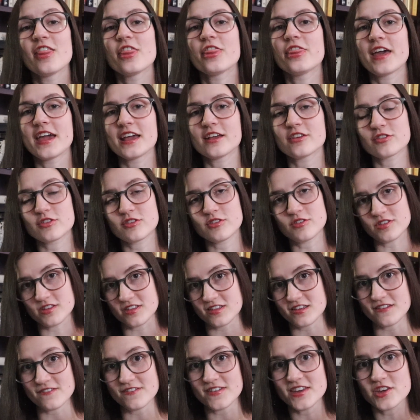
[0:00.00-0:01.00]
thanks to the
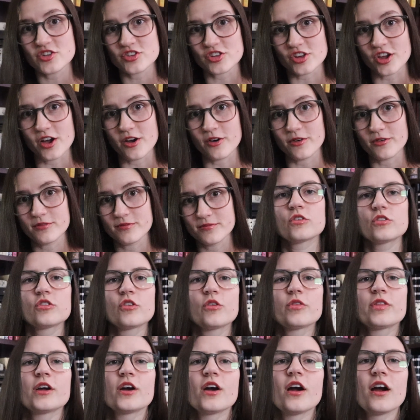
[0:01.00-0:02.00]
TV show.
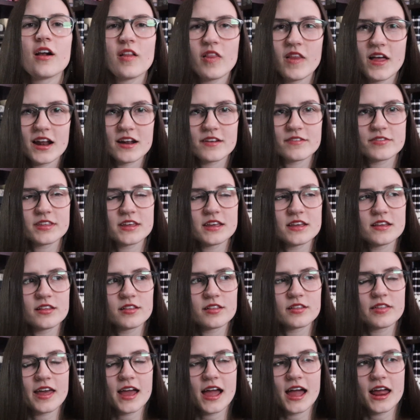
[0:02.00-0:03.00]
So there are a lot of
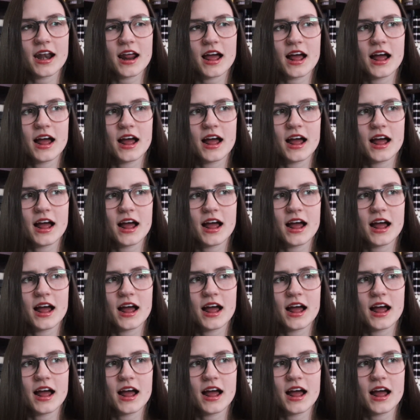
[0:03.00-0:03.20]
things that